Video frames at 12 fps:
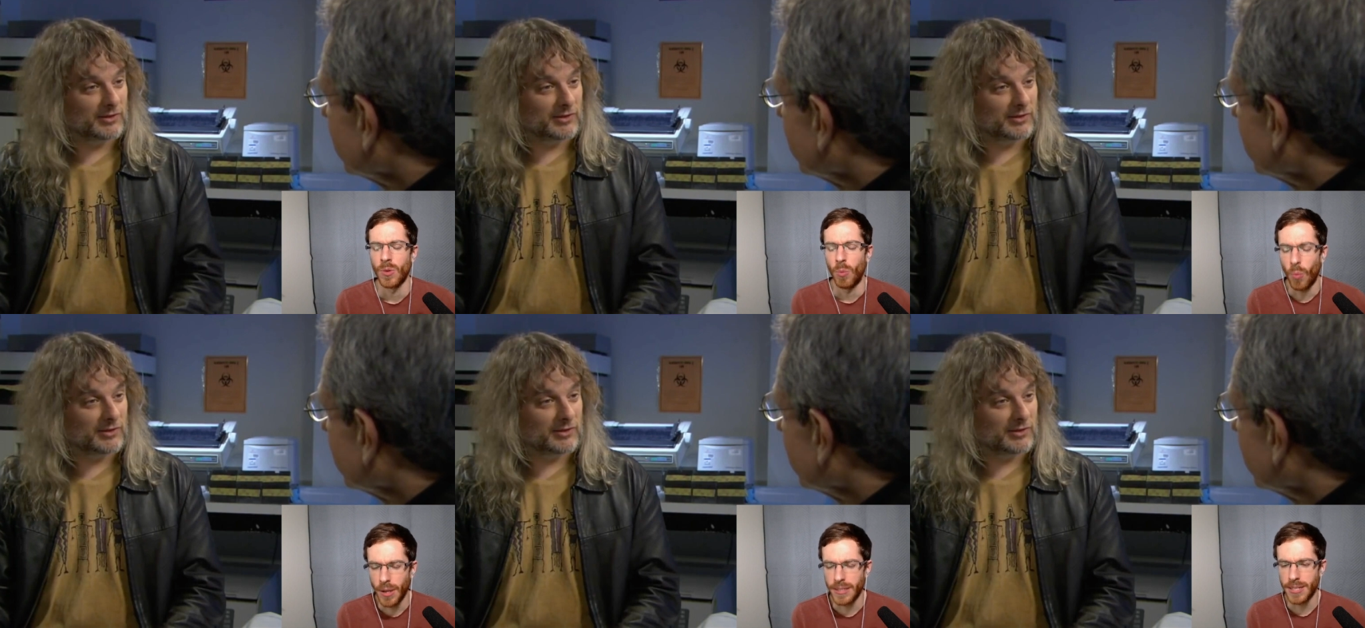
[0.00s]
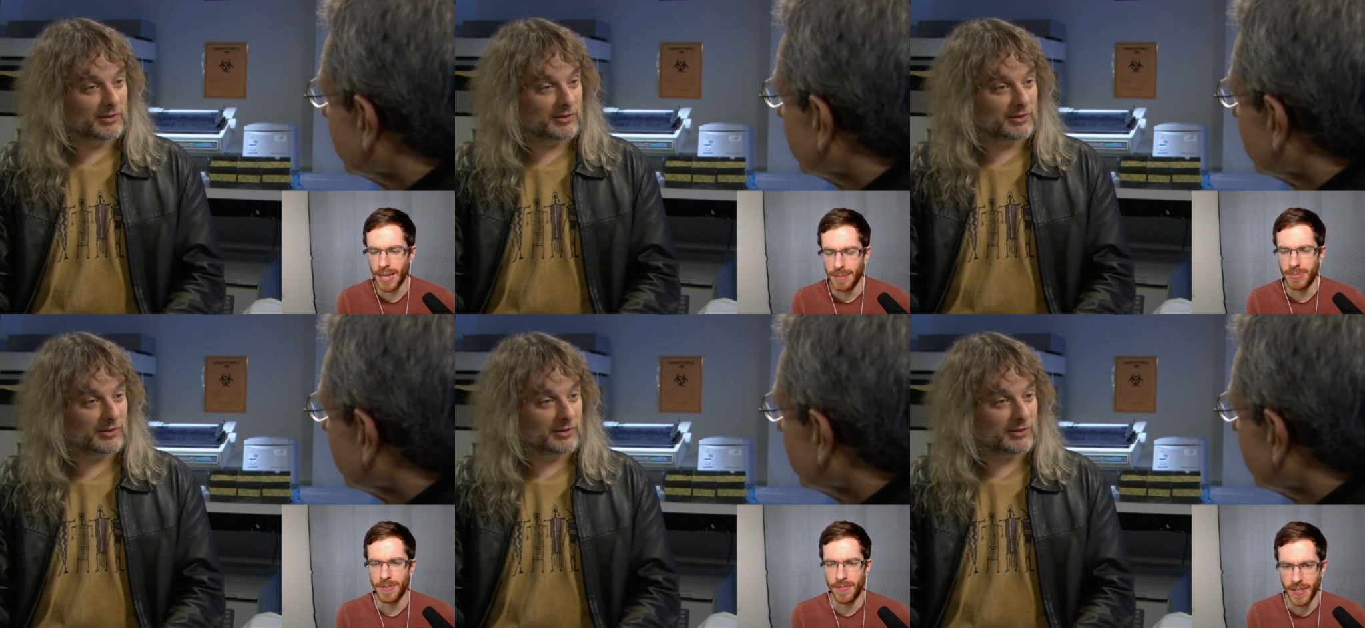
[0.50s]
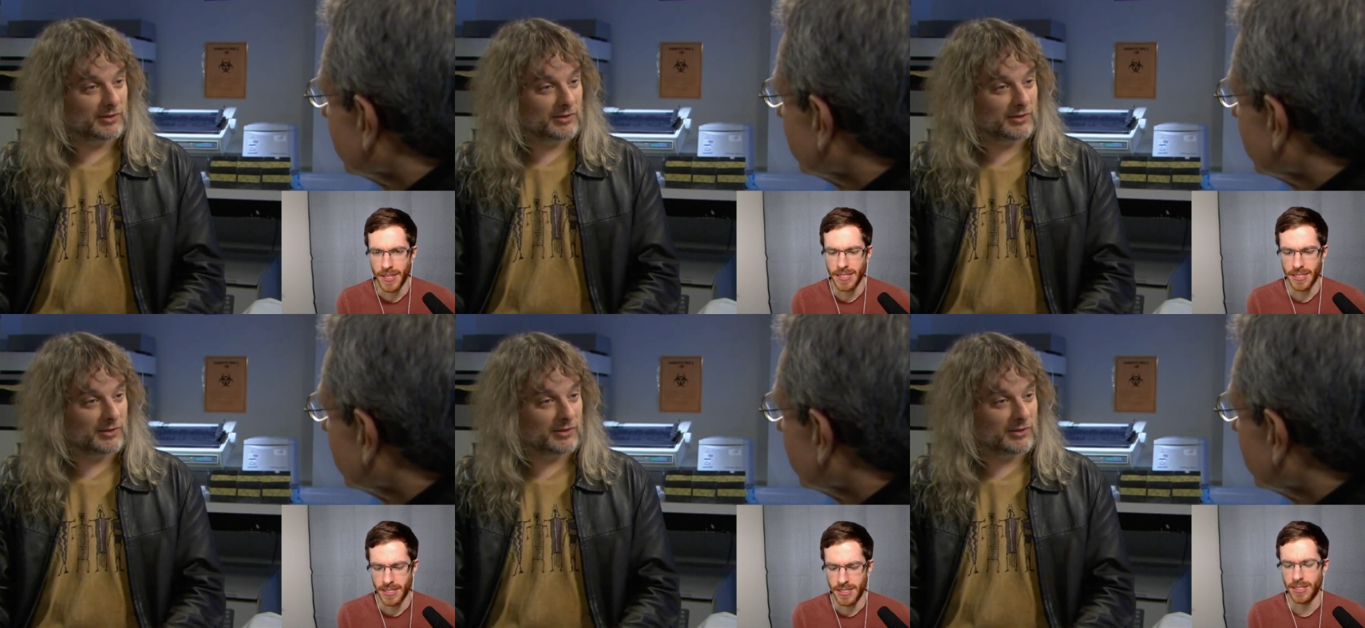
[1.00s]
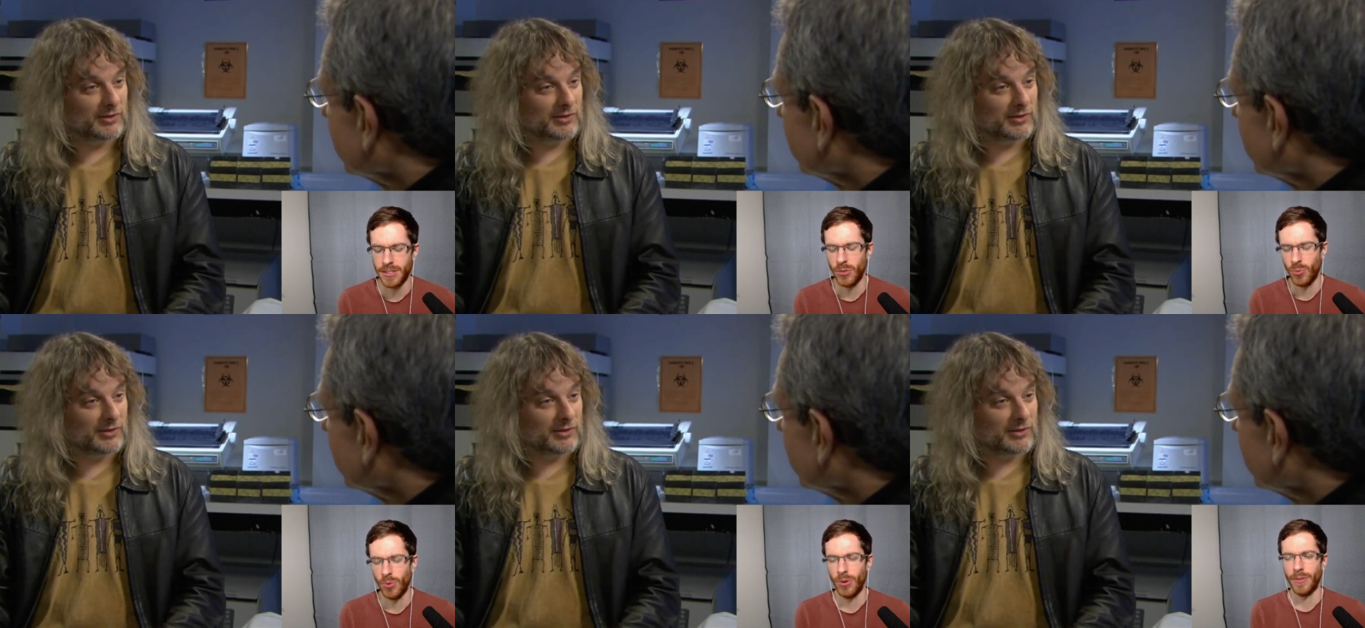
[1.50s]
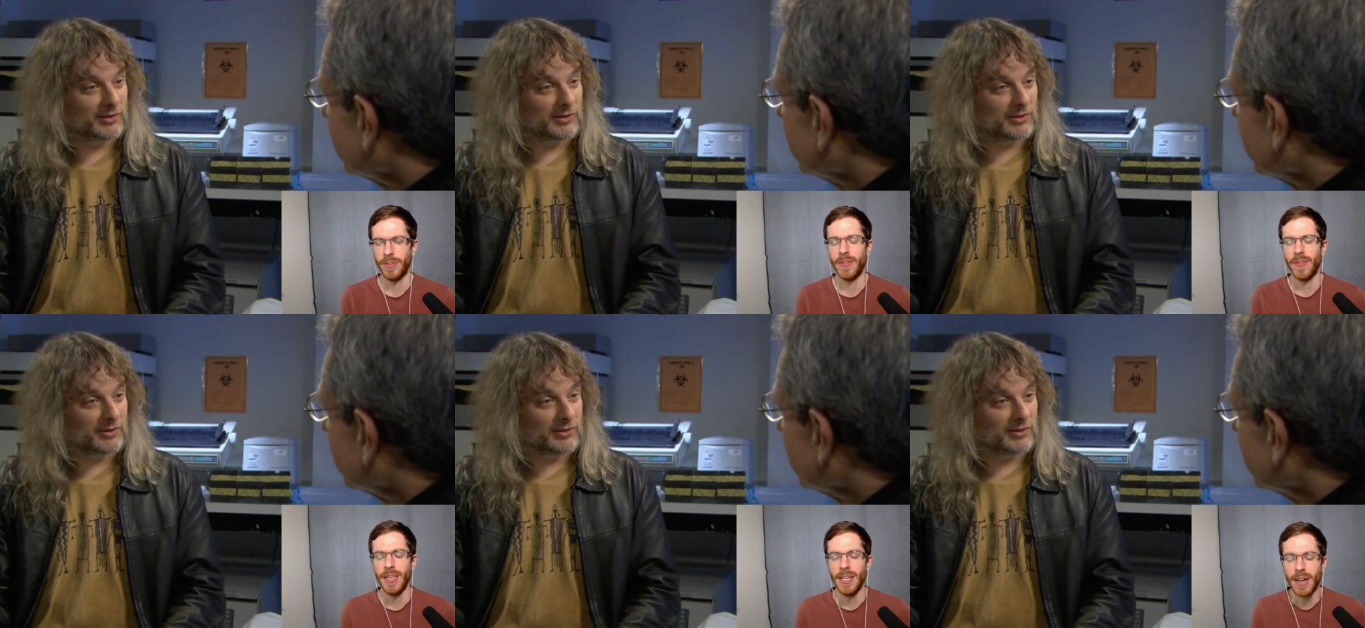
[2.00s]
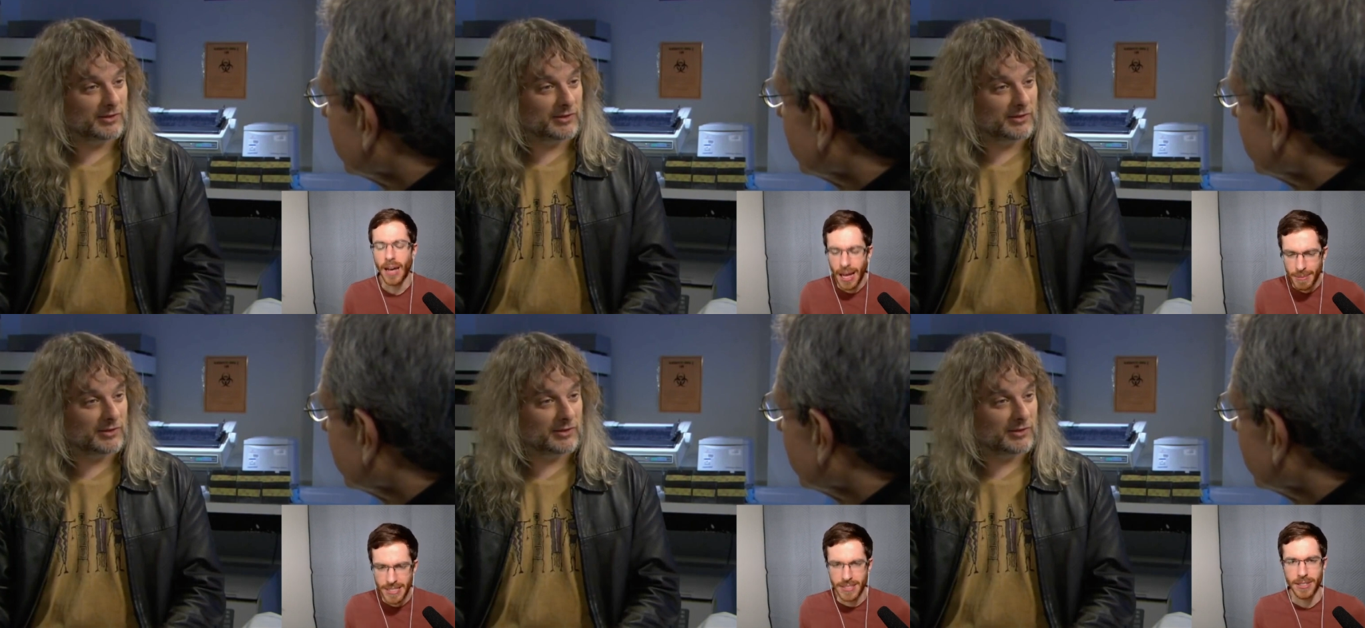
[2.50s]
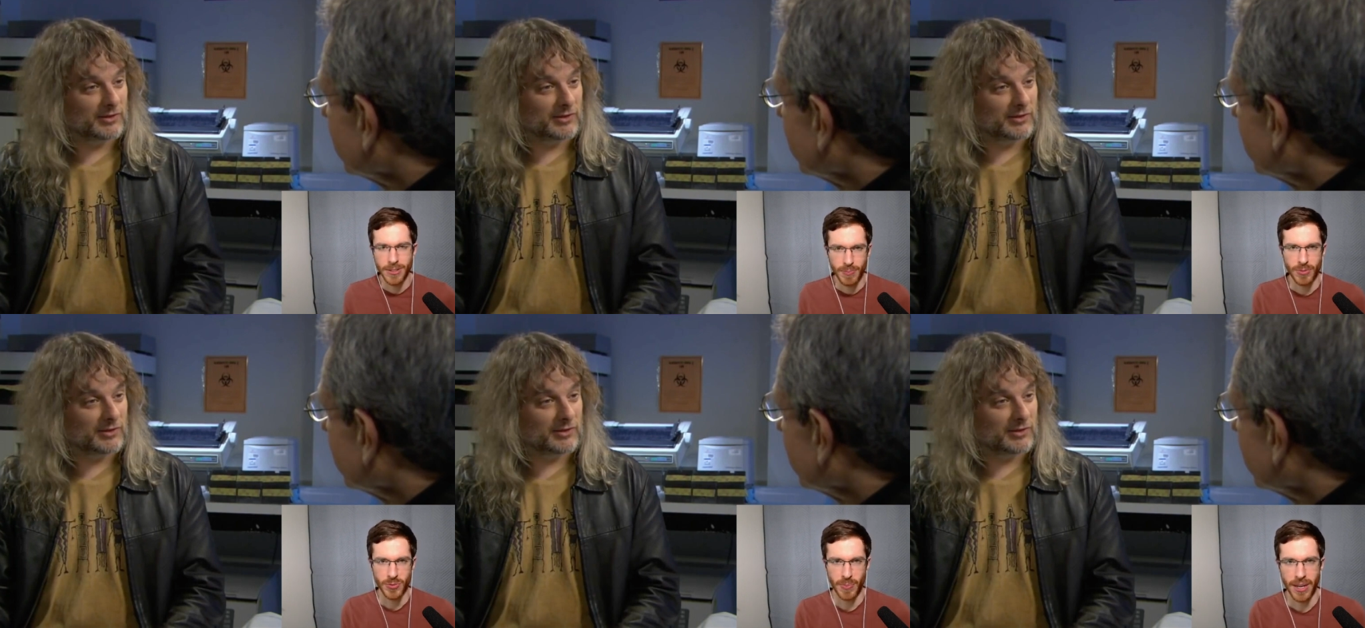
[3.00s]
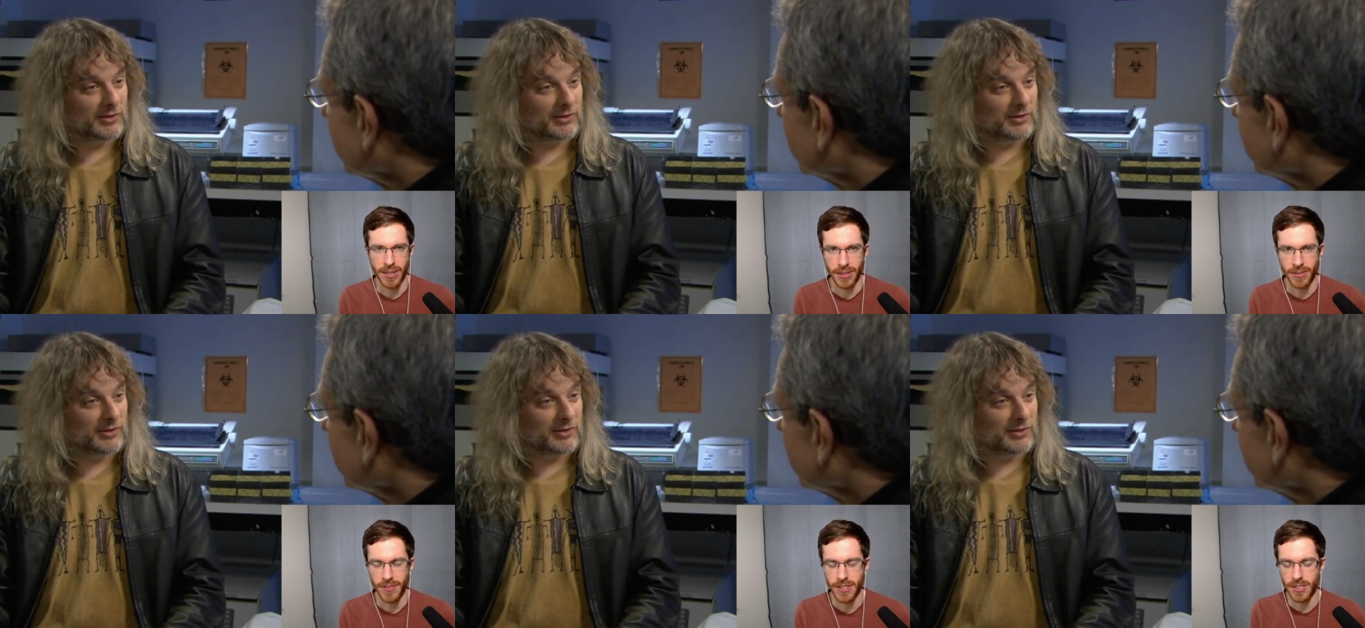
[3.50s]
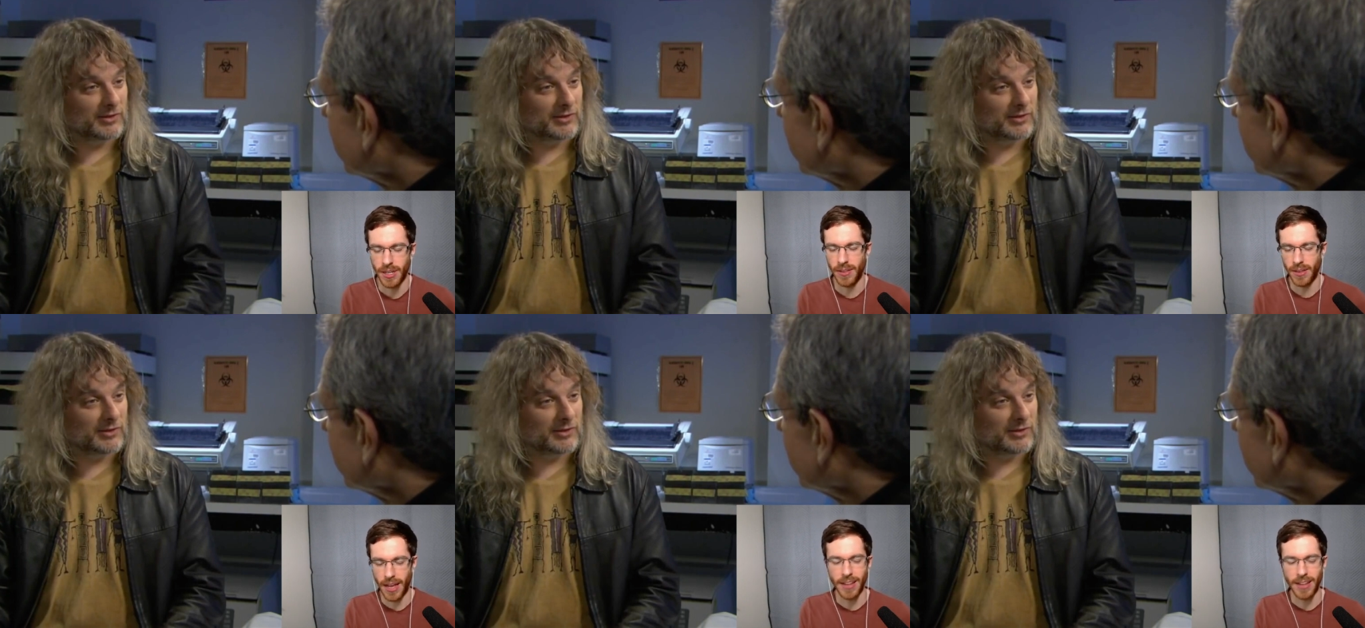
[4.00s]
Speaker 1: What types of things exist in the world? The common sense perspective is that at